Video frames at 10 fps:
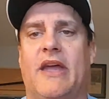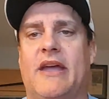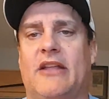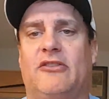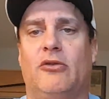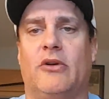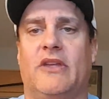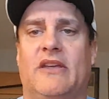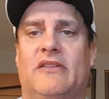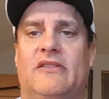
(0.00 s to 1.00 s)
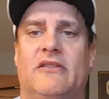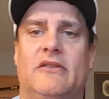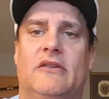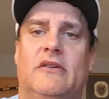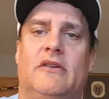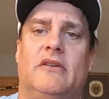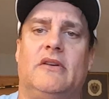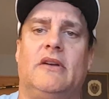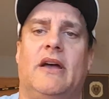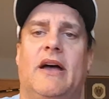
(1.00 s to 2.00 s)
I got two of these.
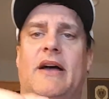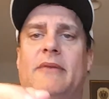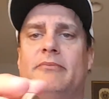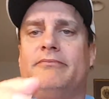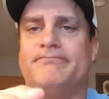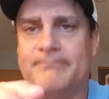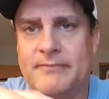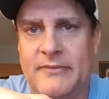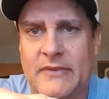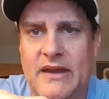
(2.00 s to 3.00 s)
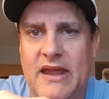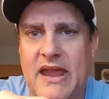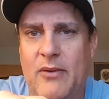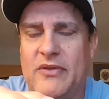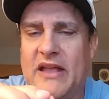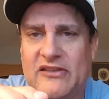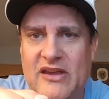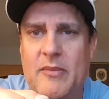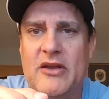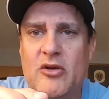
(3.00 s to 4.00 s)
Um, and with that uh,
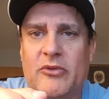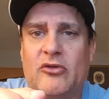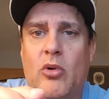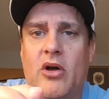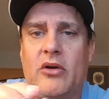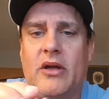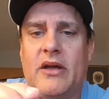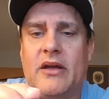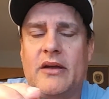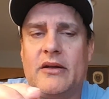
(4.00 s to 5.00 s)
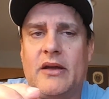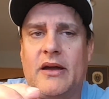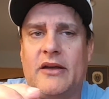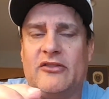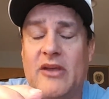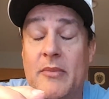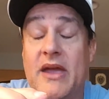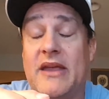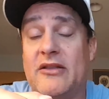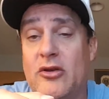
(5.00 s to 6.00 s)
uh, semi-numismatic uh,
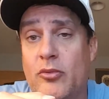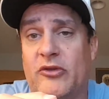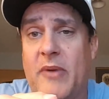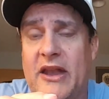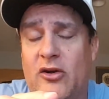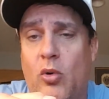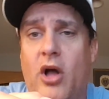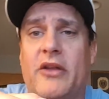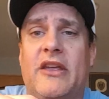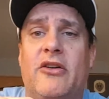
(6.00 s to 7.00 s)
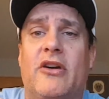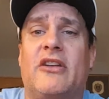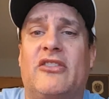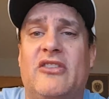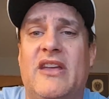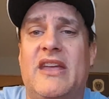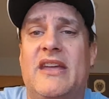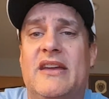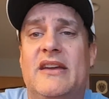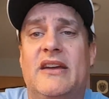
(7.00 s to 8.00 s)
semi quality, you're going to
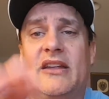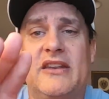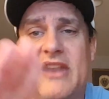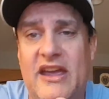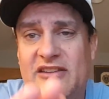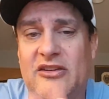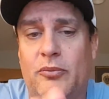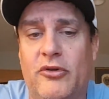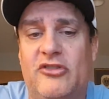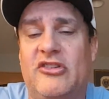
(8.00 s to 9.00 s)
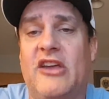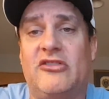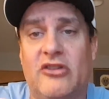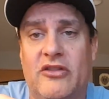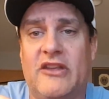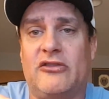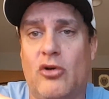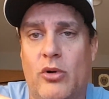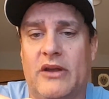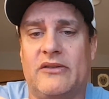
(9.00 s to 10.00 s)
see nice appreciation on these
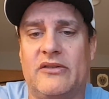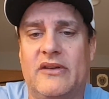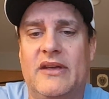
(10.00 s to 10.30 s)
coins.